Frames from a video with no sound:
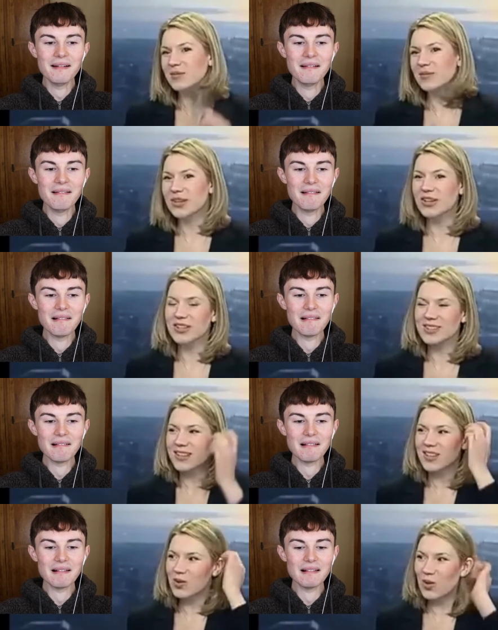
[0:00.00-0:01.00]
Speaker 1: Because
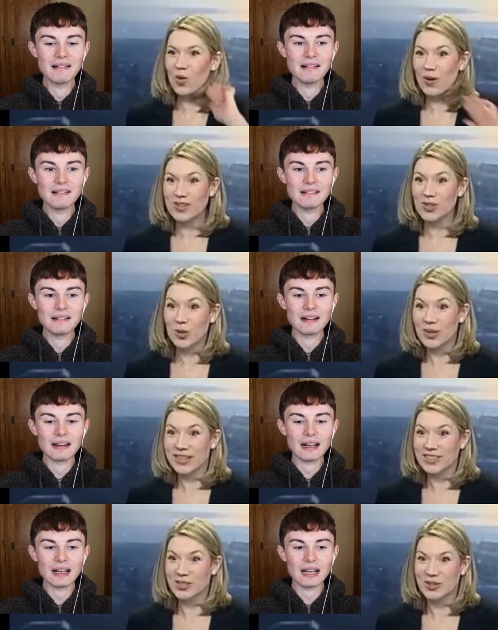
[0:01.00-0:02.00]
you're always
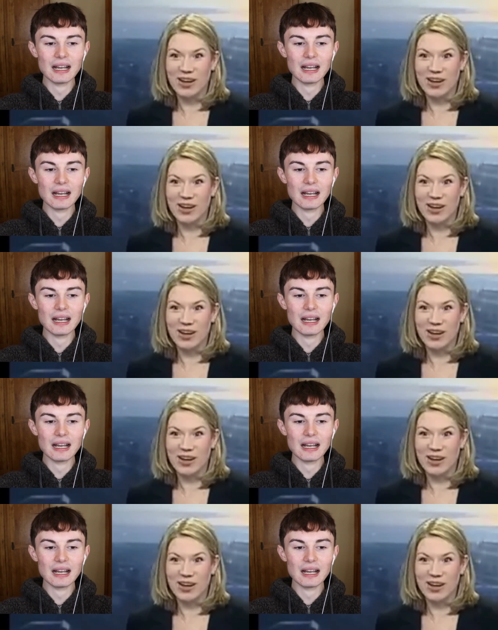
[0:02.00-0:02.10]
talking to